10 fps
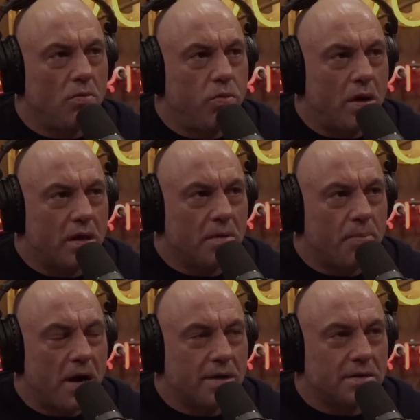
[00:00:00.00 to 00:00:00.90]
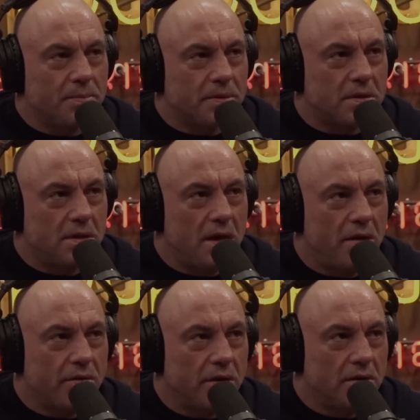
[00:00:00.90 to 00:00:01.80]
what are the possible
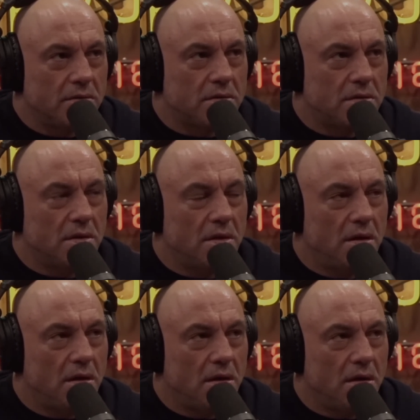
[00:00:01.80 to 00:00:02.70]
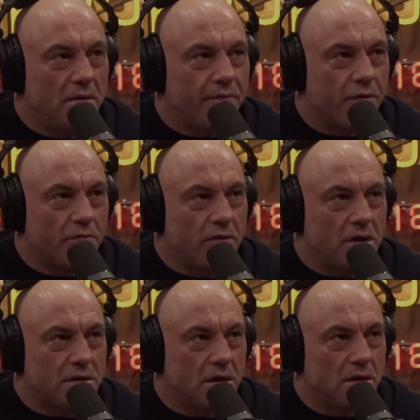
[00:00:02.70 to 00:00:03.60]
scenarios for
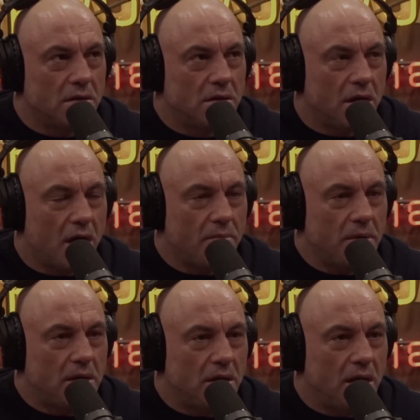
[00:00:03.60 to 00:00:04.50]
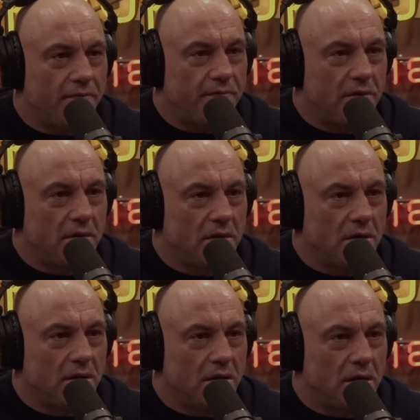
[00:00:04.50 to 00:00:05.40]
Russia? I mean, if
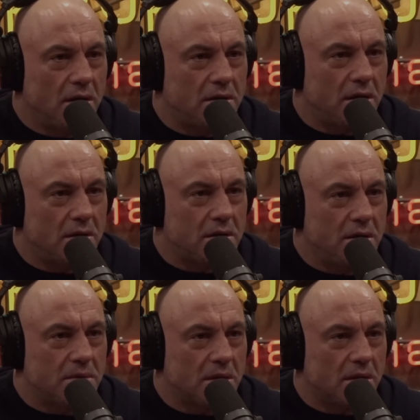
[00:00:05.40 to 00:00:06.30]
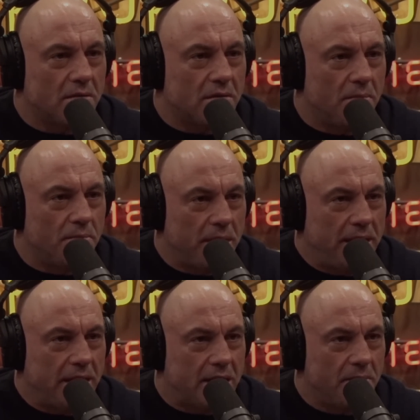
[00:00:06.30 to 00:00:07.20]
it seems like they're
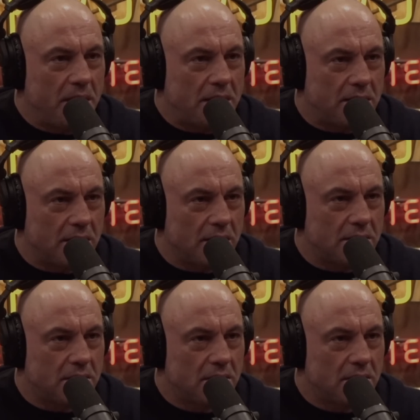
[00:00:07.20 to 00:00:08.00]
completely committed to this.